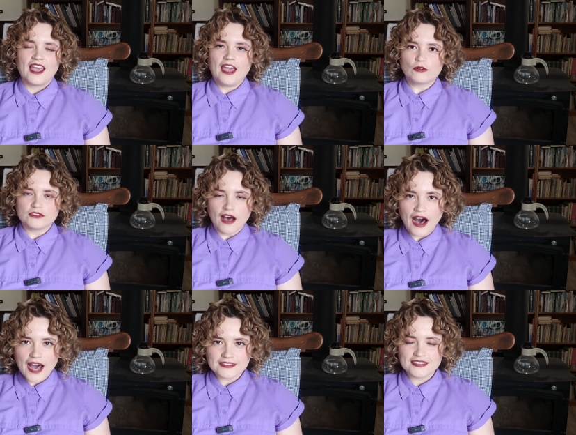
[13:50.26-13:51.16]
It was
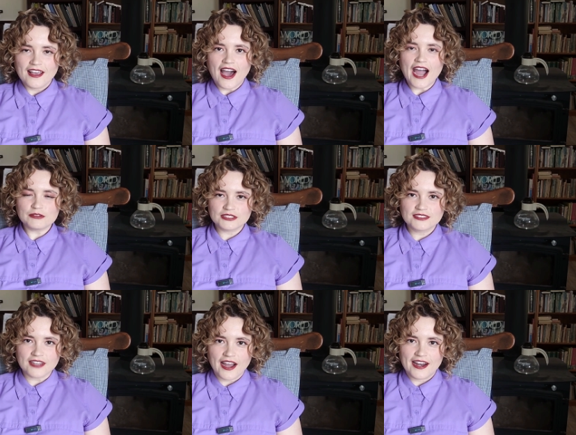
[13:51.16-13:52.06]
hot. I
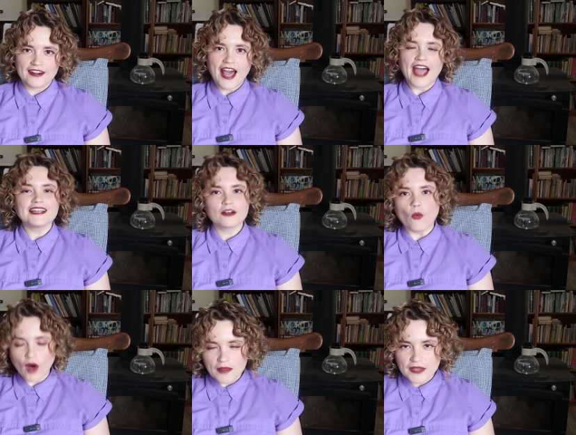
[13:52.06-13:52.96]
was tired. I
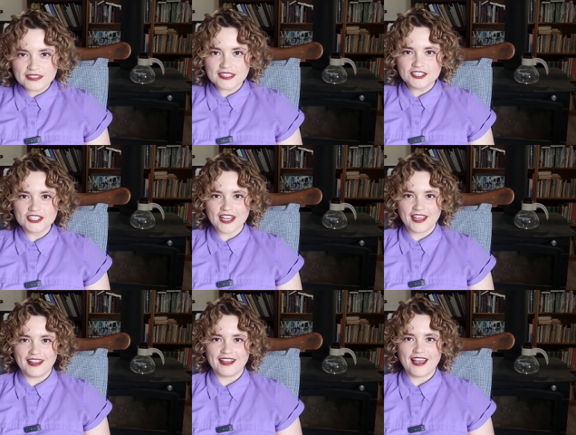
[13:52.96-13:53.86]
didn't want to be
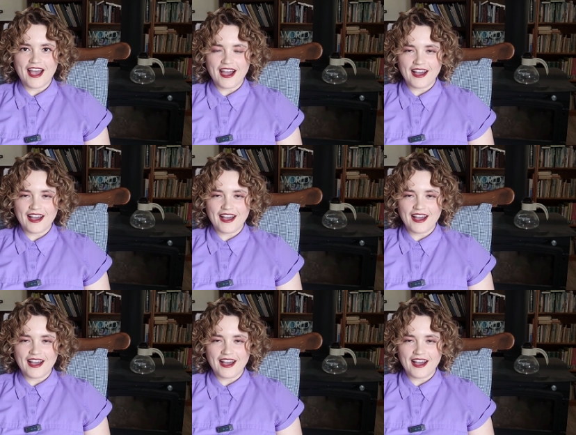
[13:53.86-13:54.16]
teaching.